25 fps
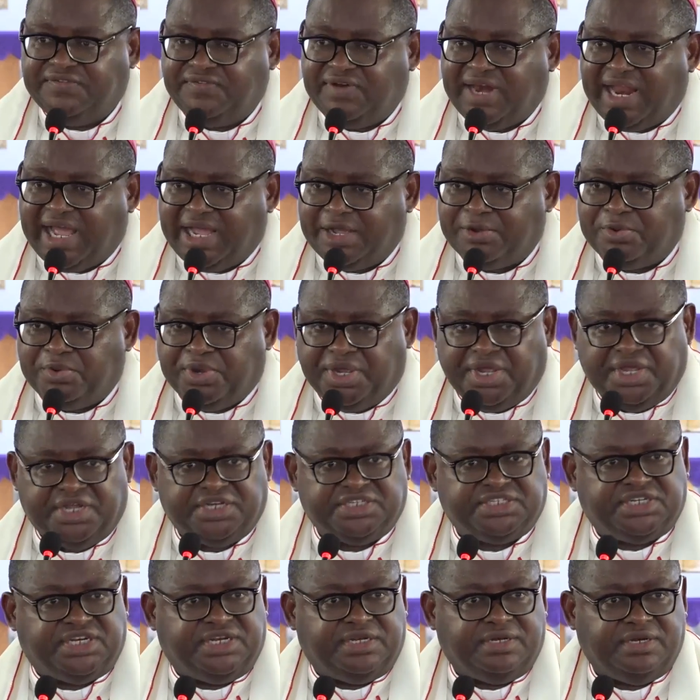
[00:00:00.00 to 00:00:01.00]

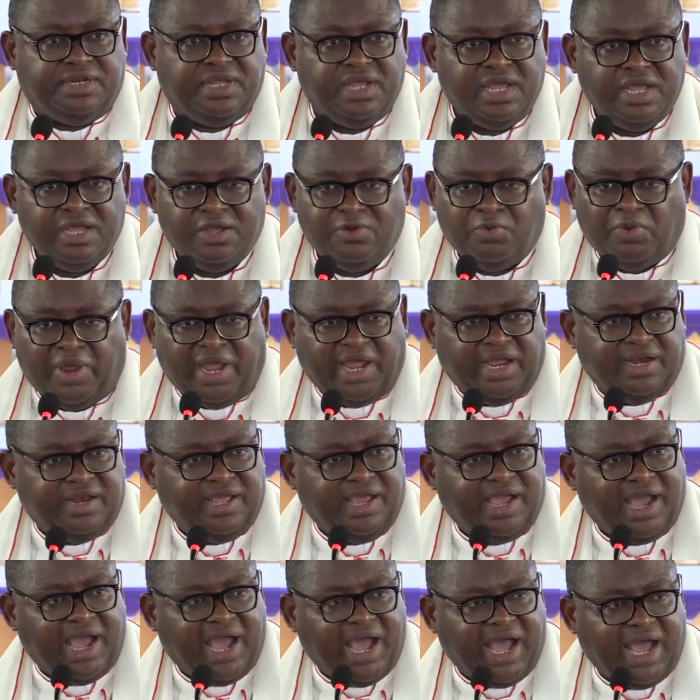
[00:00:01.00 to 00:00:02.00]
language where
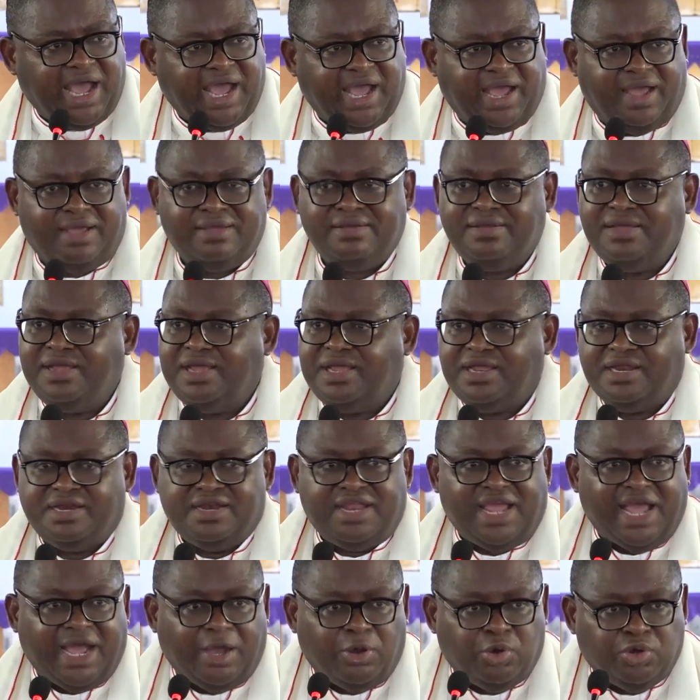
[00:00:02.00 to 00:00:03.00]
they are,
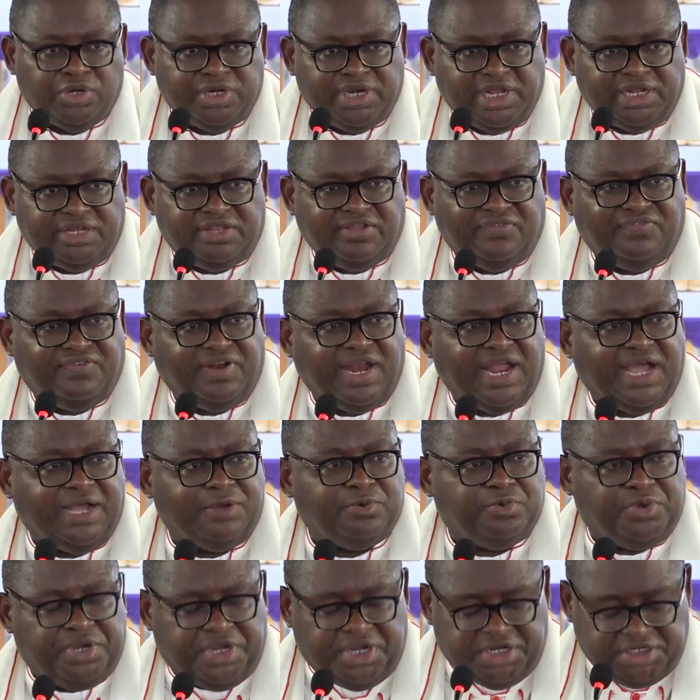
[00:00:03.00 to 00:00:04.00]
their own native
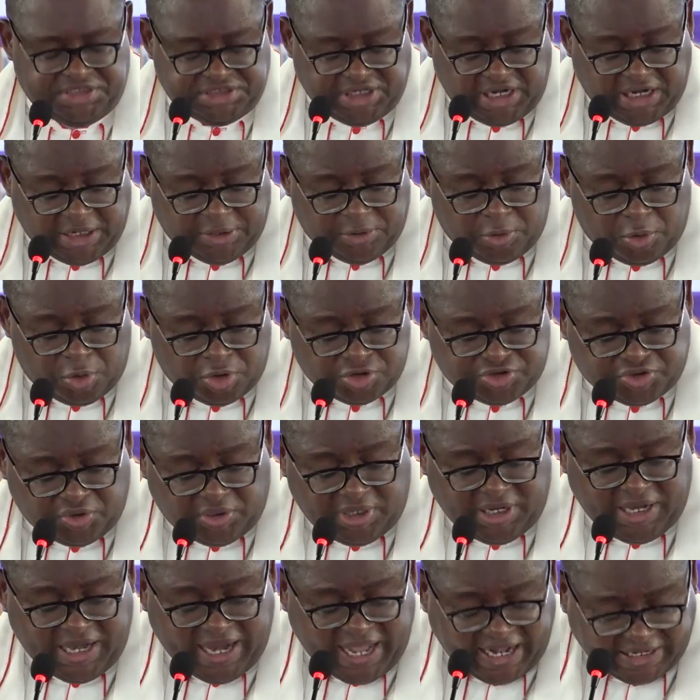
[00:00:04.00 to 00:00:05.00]
language, and also
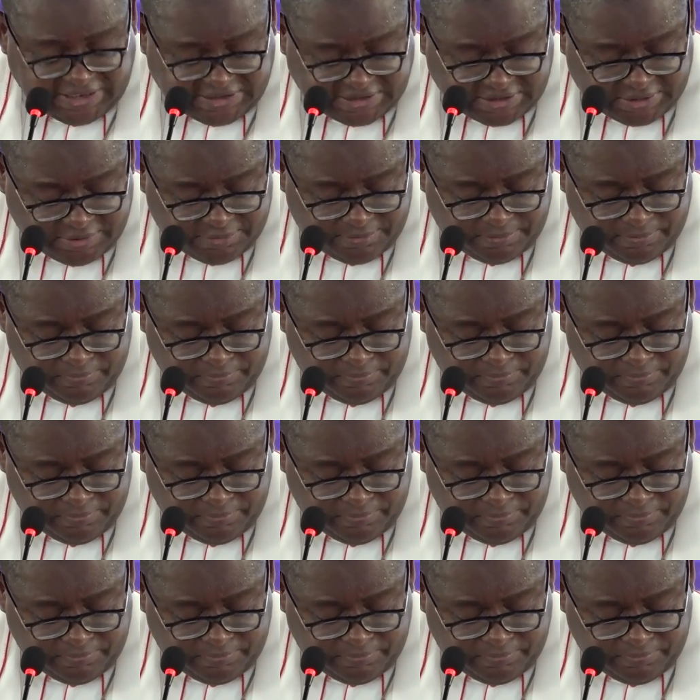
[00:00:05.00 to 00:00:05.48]
Latin.